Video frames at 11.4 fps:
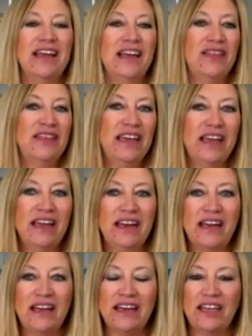
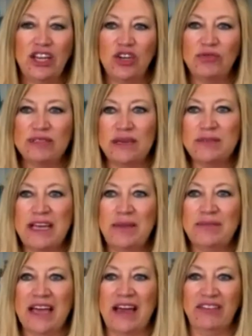then you
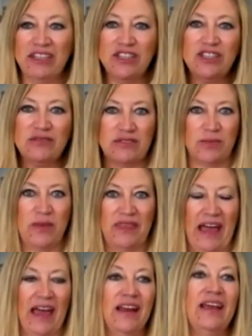sometimes have issues with
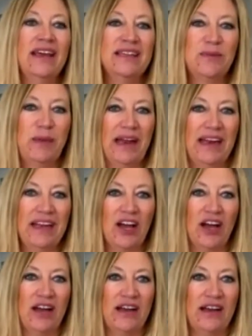that, depending
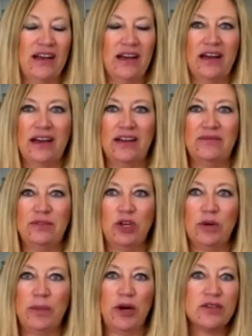on
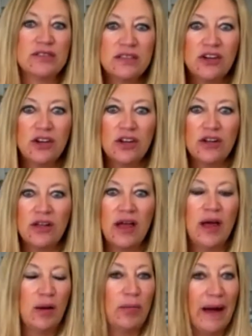your personal
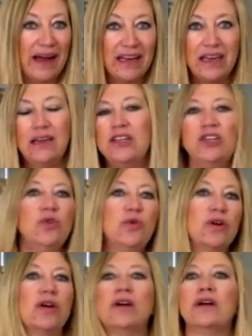body,
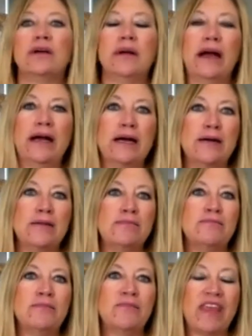your
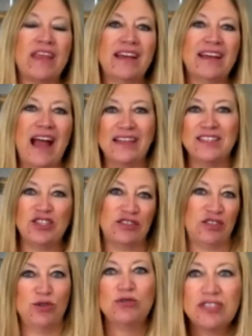
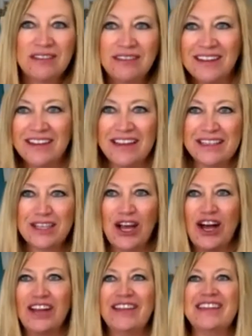constitution, let's
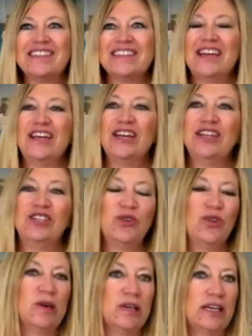call it,
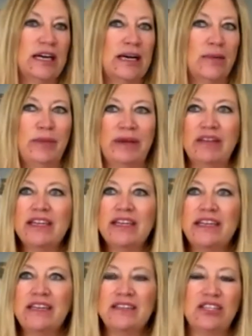your
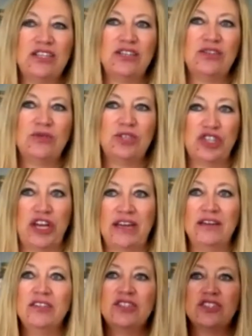ability to
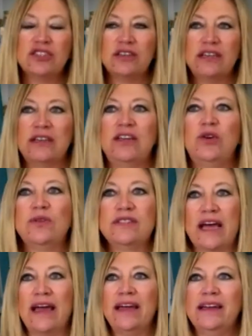change in your
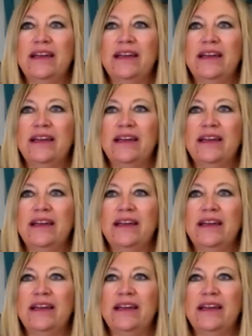diet